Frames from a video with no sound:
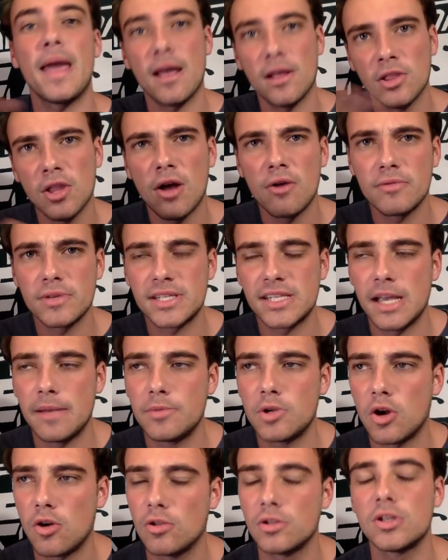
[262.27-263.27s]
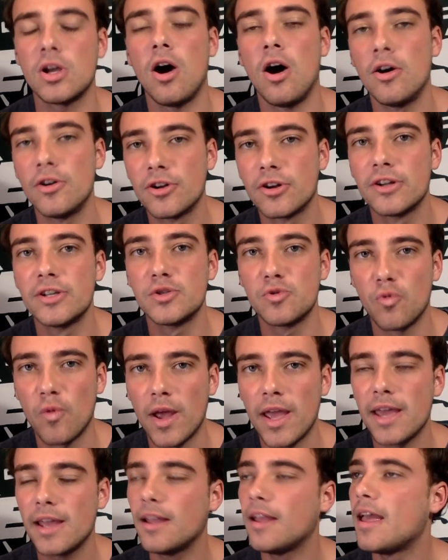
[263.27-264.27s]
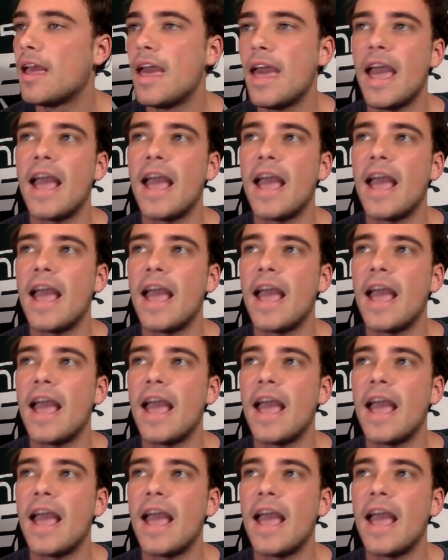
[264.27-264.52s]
along with Sam Darnold, under his wing,